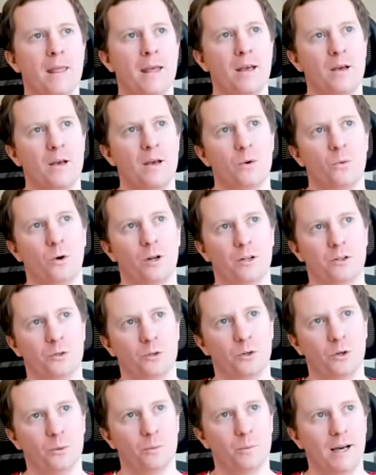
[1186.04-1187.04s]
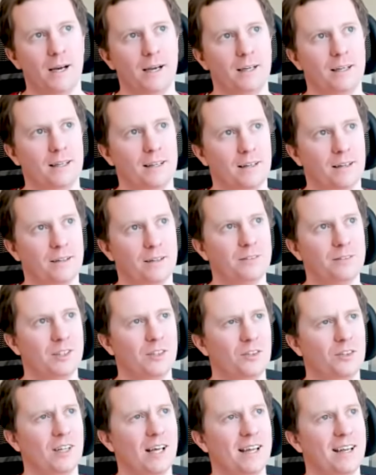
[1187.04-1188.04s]
wanted to go back and uh,
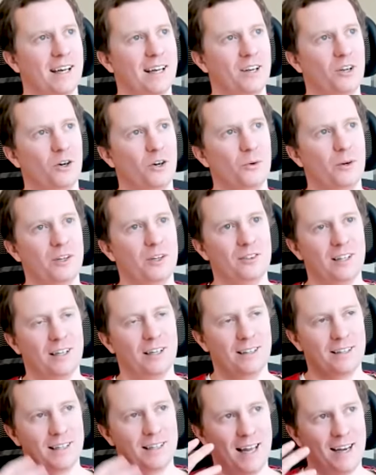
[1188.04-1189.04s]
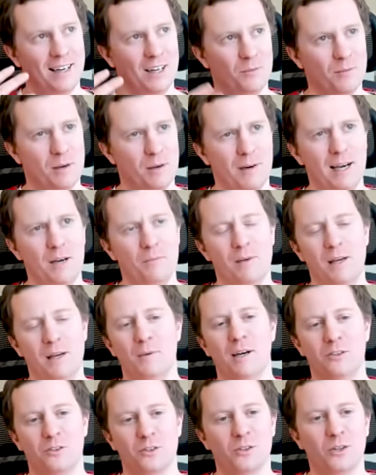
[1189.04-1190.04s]
since then i'd always like had it in my mind maybe i
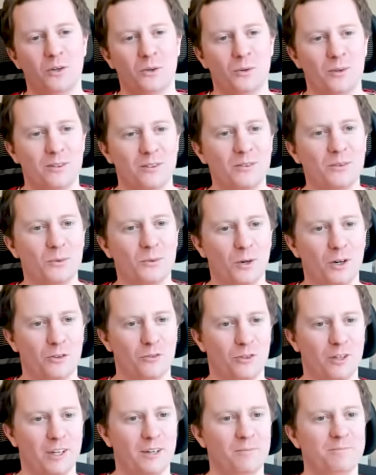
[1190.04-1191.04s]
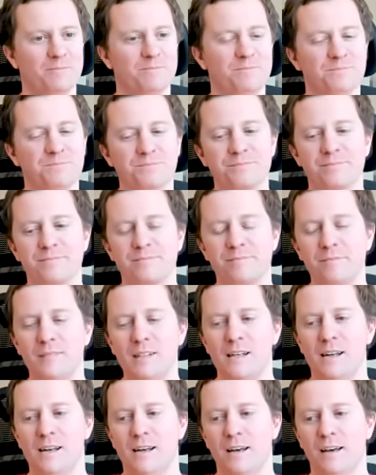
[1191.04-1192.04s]
should go work for him
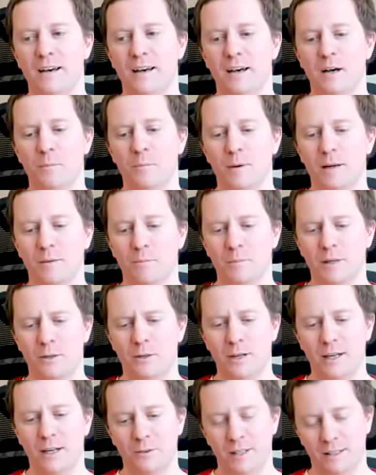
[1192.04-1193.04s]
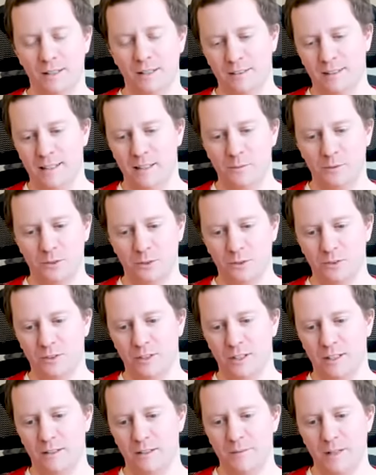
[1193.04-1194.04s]
uh, but but around that time so
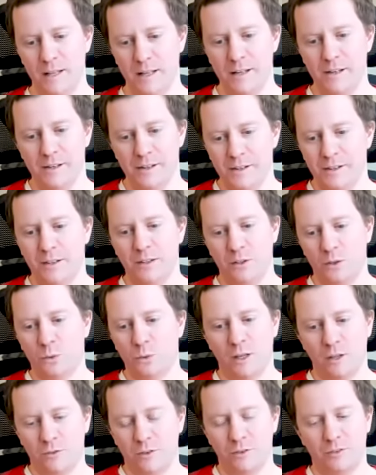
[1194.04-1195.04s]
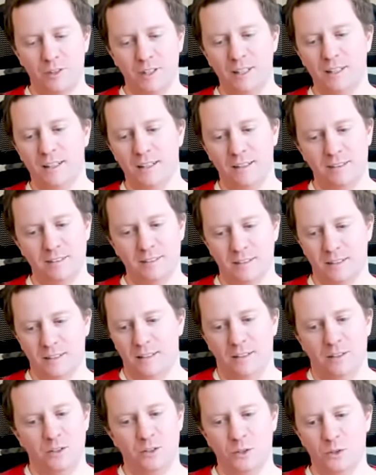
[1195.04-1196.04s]
say 2015 i
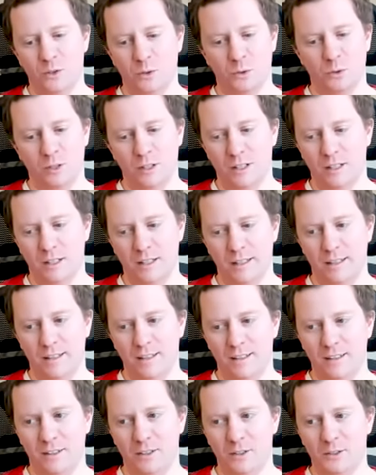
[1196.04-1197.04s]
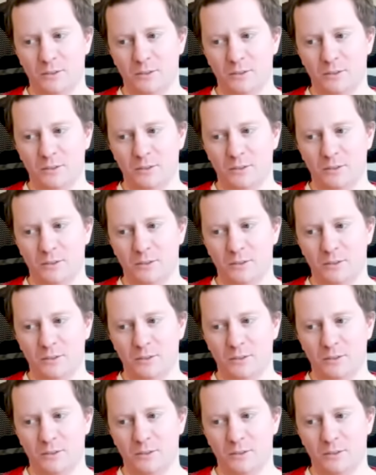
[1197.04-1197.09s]
decided to uh, you know